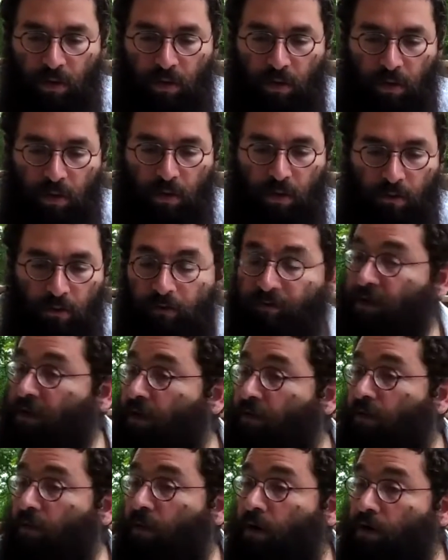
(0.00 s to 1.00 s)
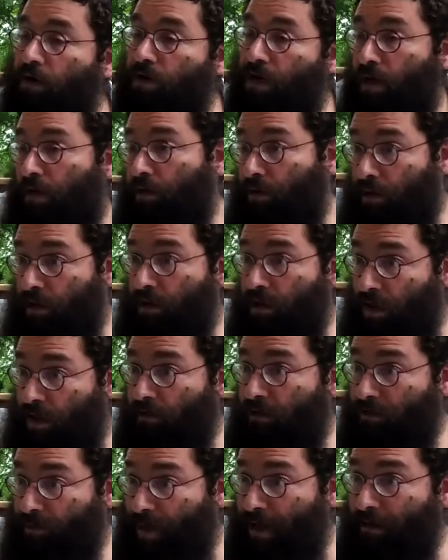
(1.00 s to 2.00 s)
And Rifki, if you want to check, you can check if
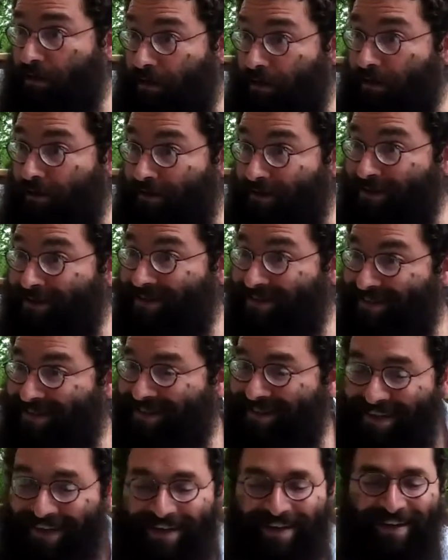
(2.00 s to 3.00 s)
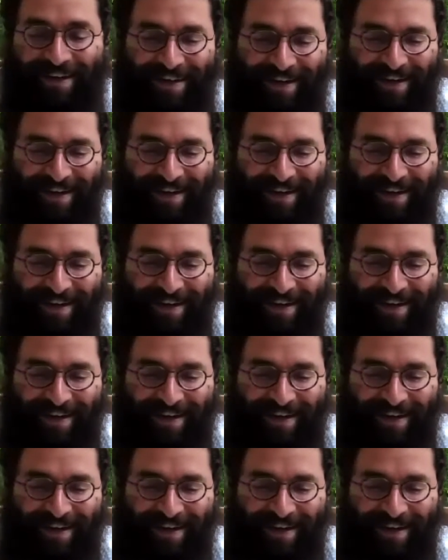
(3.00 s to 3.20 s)
there's background noise. Okay?